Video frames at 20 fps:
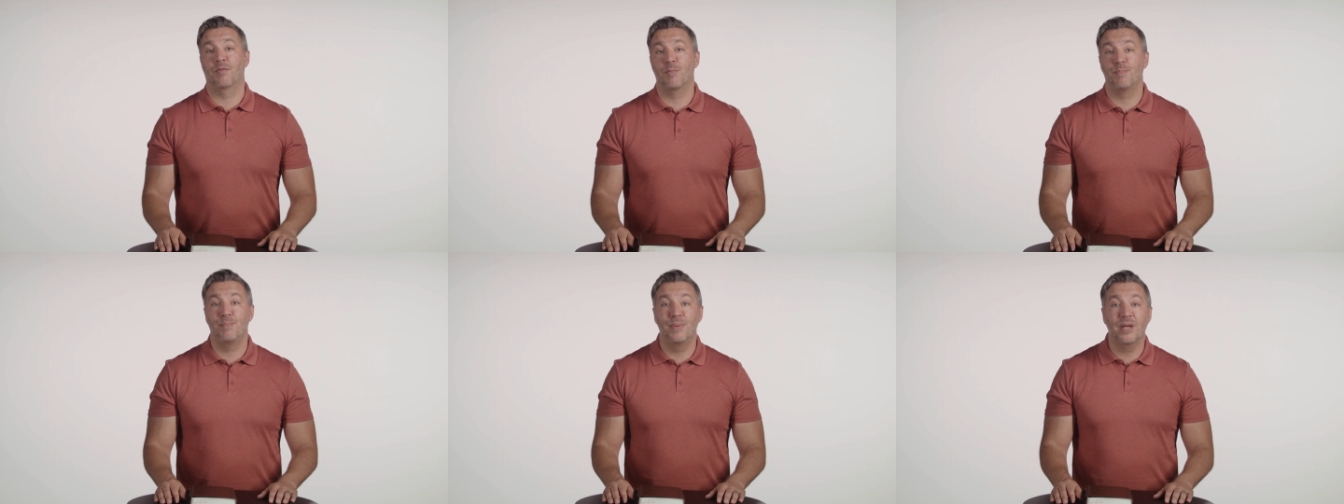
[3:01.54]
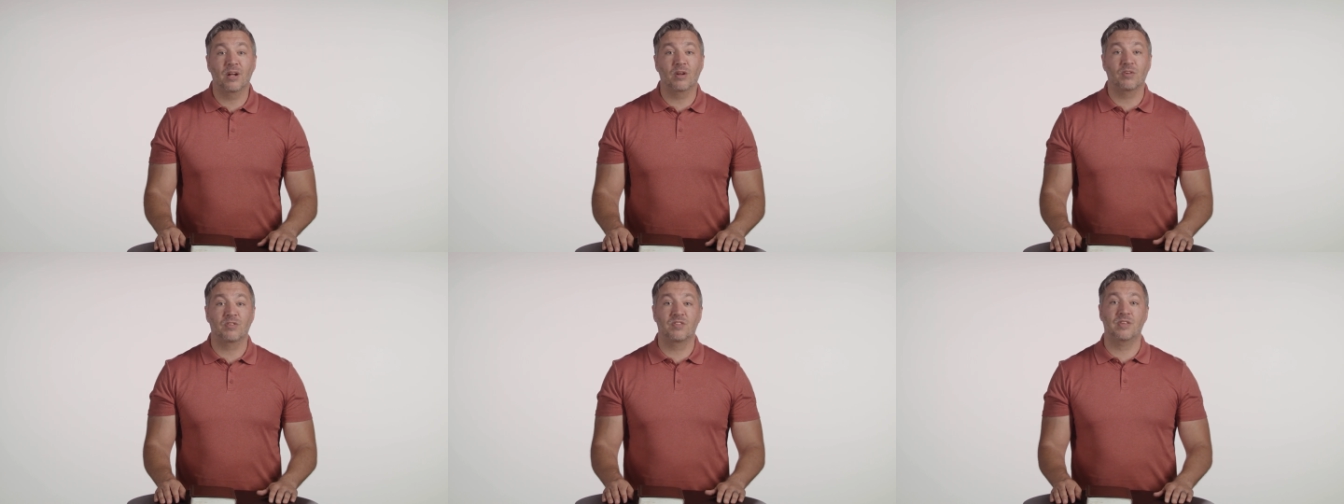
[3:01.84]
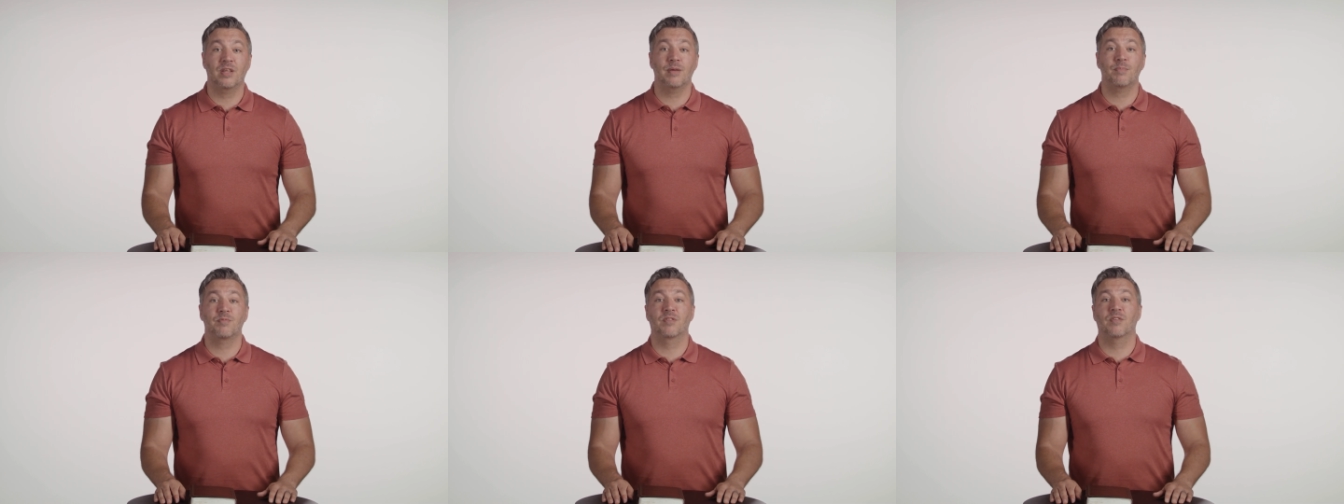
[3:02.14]
for bigger
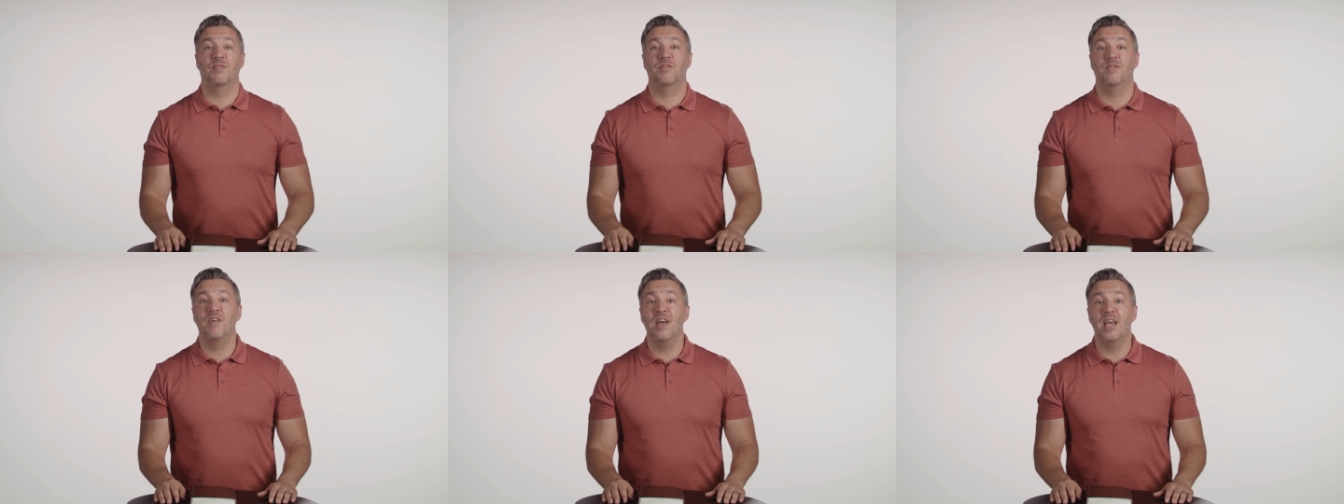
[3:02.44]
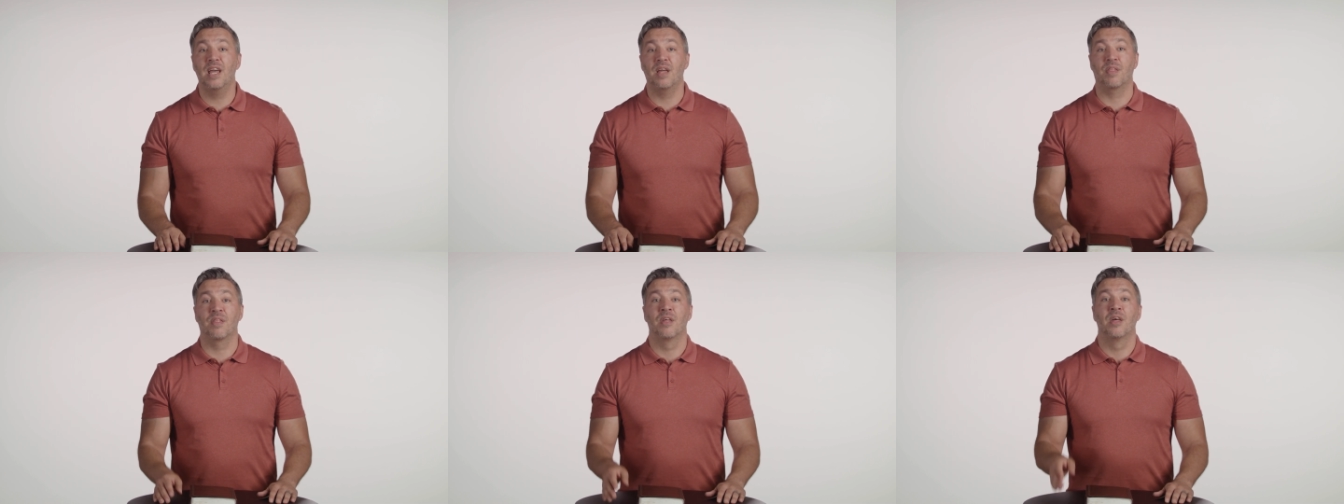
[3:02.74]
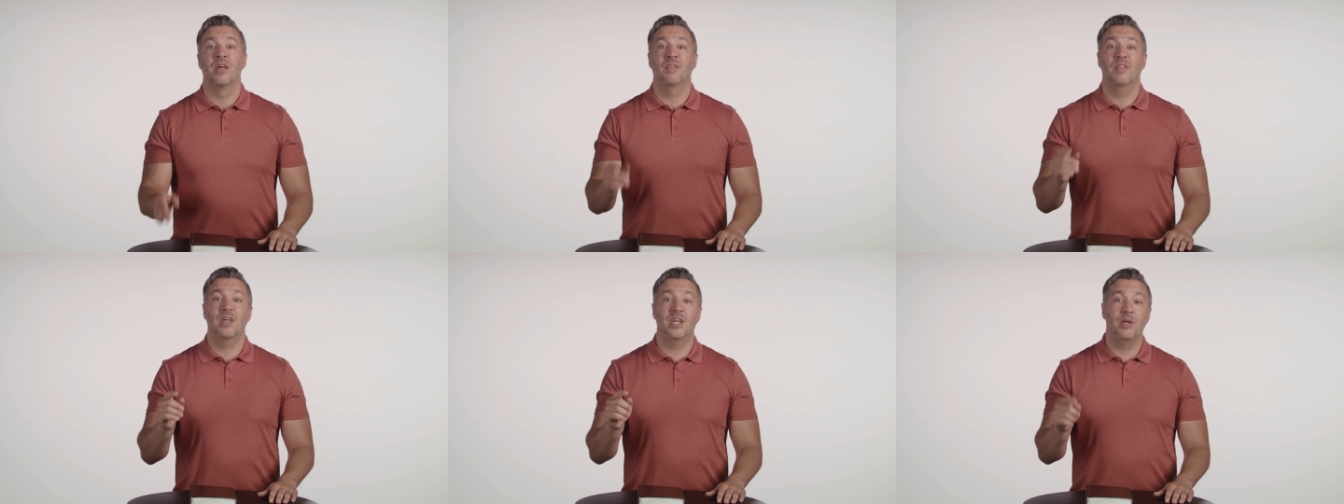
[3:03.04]
steps of
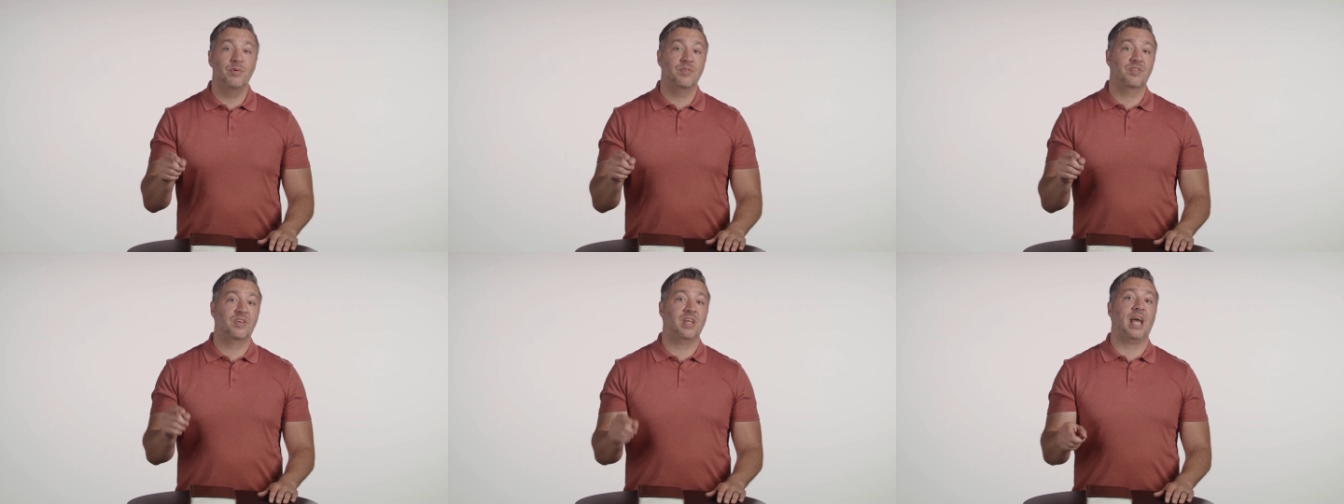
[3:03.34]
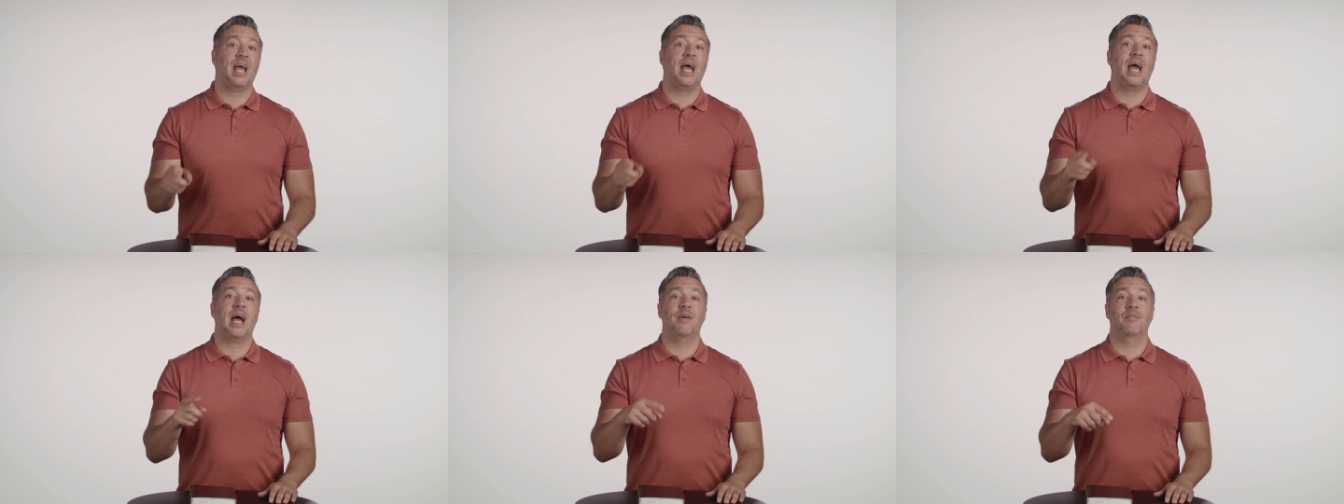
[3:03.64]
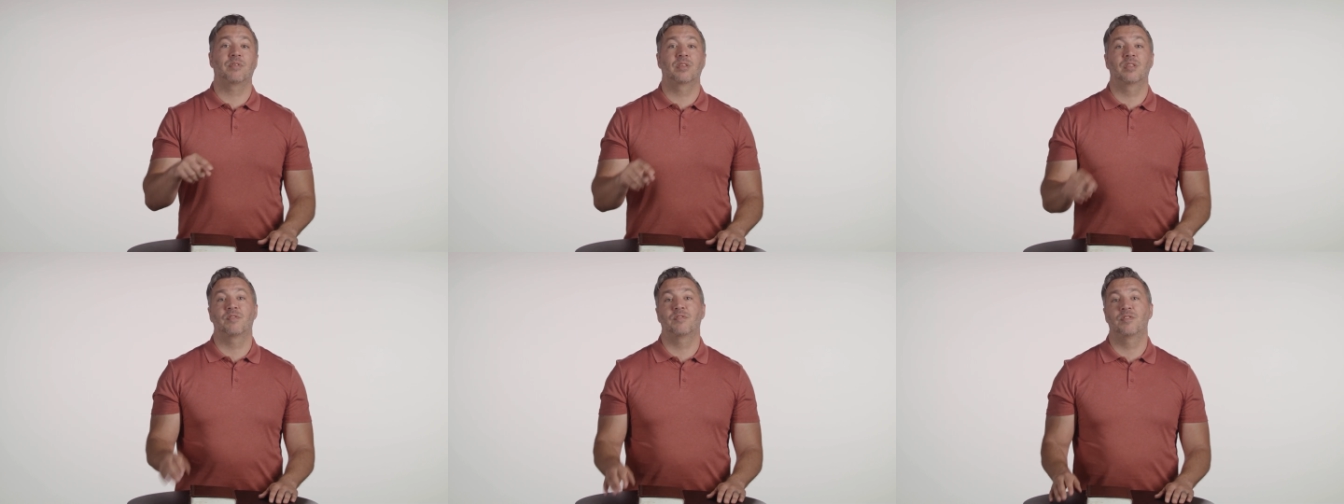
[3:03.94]
faith that he was going to
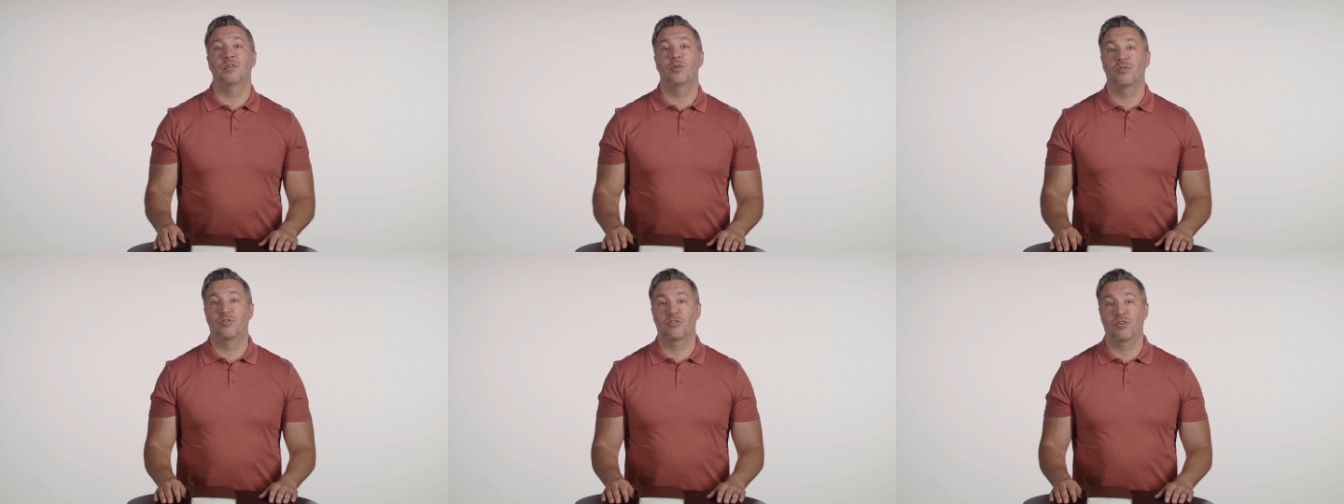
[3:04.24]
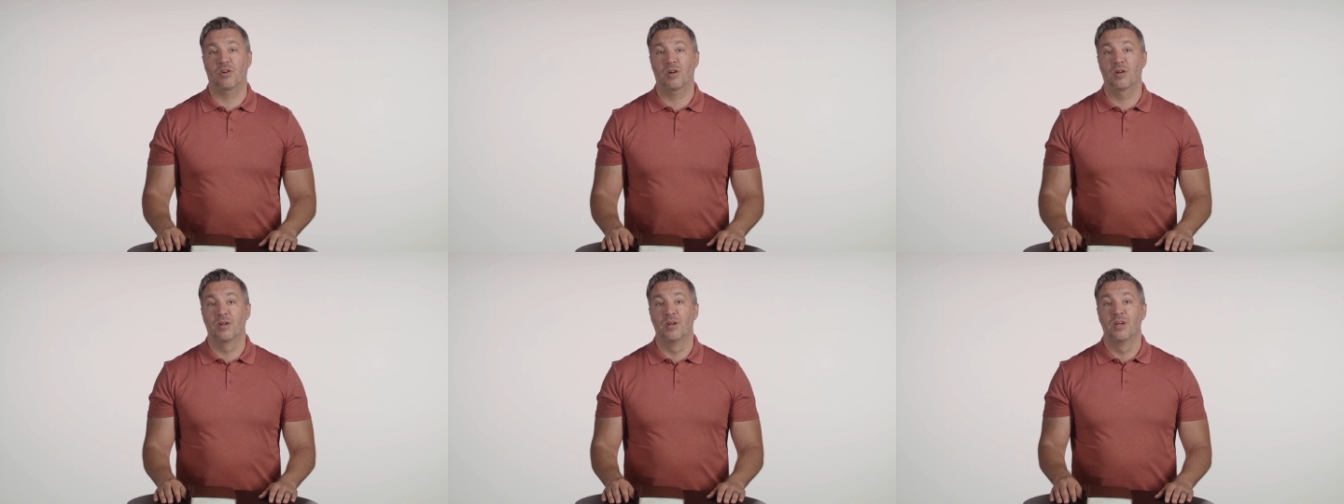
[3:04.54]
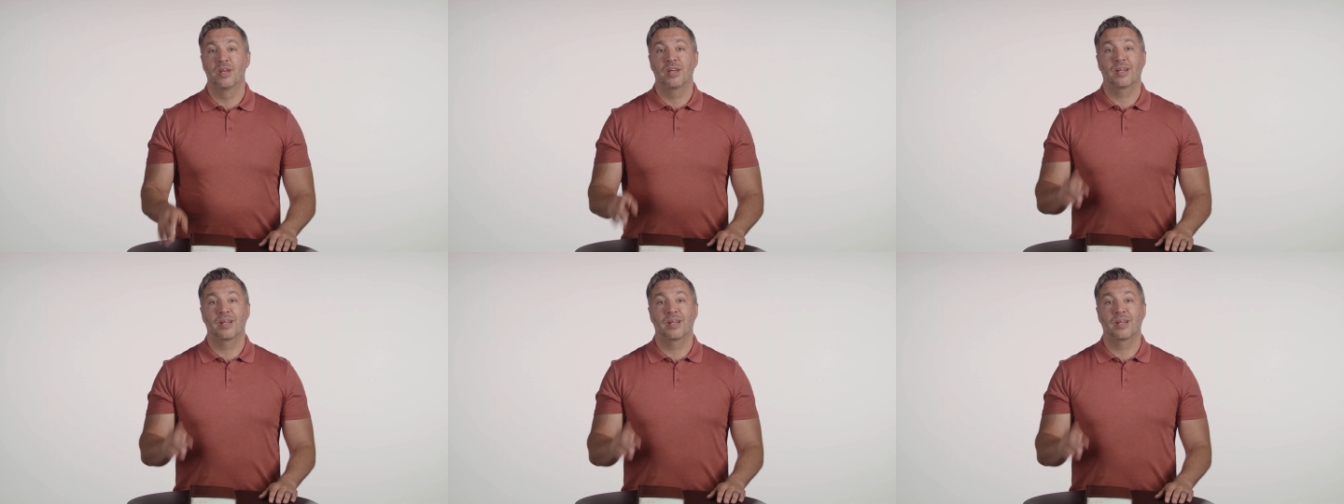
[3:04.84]
have in the future.